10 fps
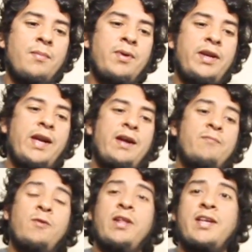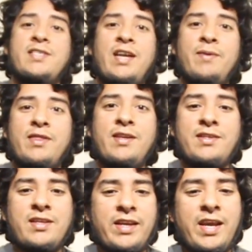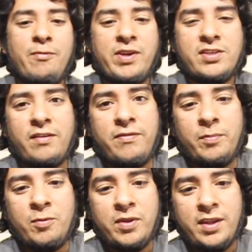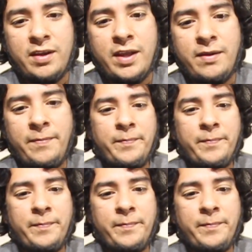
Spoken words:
But yeah, I'm really excited about this. I can't wait to start filming with it again.